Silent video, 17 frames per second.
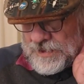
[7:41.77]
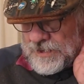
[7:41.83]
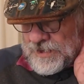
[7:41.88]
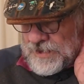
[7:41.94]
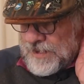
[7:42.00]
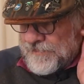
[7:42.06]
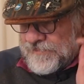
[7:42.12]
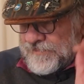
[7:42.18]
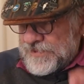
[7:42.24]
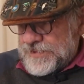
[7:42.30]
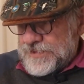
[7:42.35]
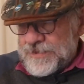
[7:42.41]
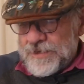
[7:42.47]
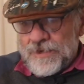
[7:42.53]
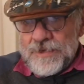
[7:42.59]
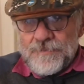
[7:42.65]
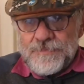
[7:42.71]
I
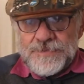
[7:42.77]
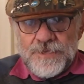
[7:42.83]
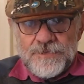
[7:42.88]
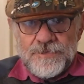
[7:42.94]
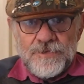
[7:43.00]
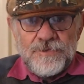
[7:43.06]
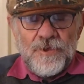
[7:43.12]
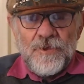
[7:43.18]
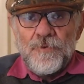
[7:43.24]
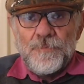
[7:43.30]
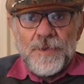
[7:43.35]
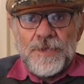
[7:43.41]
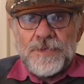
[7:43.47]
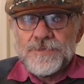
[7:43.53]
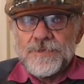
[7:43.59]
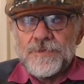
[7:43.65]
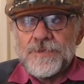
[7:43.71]
am such a
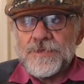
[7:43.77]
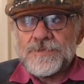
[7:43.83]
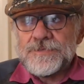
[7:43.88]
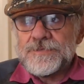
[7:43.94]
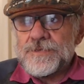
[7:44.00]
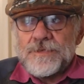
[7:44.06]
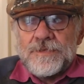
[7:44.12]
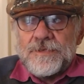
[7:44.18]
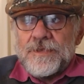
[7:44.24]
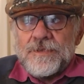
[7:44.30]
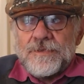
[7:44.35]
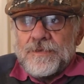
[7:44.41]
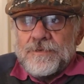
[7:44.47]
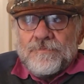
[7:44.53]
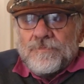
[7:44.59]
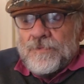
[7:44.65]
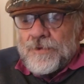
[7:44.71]
newbie to this.
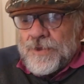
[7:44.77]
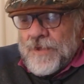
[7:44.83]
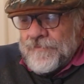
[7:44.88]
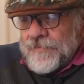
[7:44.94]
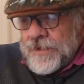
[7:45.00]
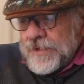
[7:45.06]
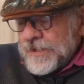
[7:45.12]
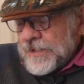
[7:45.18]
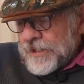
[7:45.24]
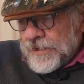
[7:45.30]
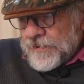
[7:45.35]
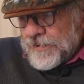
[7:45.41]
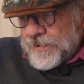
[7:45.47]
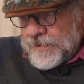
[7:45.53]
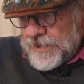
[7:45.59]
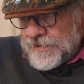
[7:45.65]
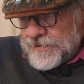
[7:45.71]
Whatever,
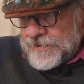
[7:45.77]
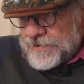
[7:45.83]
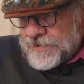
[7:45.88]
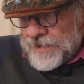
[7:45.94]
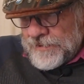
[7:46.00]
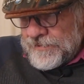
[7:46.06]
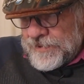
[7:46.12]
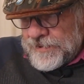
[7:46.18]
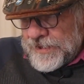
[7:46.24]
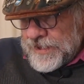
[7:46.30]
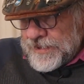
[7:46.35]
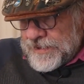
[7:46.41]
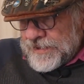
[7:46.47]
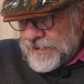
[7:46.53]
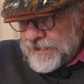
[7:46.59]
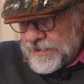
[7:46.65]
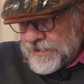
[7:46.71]
you know, don't
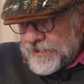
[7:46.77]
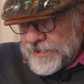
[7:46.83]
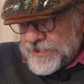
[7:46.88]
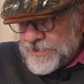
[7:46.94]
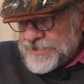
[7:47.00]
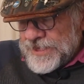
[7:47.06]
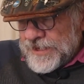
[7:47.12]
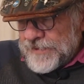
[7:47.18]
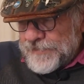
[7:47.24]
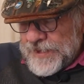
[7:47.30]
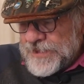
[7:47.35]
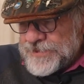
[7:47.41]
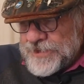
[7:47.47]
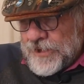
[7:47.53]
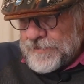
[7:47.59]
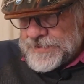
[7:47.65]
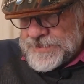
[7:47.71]
think you're silly
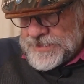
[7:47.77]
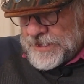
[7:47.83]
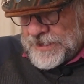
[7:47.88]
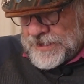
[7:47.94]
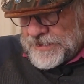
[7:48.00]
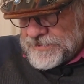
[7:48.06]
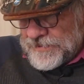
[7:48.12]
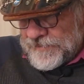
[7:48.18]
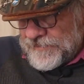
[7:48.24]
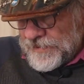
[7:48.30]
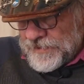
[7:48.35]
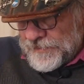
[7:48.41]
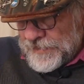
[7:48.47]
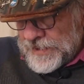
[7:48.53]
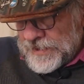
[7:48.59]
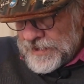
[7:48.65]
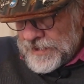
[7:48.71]
because I'm silly. Do you follow
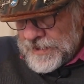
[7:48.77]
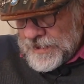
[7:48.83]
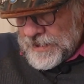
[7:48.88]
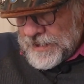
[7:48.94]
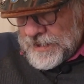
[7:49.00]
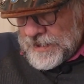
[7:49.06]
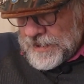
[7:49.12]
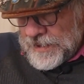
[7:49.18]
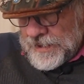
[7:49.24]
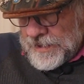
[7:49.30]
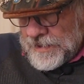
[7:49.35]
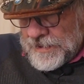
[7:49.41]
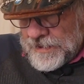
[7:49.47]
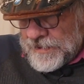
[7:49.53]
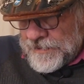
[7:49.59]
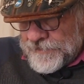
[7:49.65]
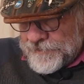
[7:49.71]
me?
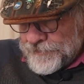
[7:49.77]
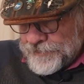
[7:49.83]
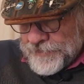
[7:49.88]
The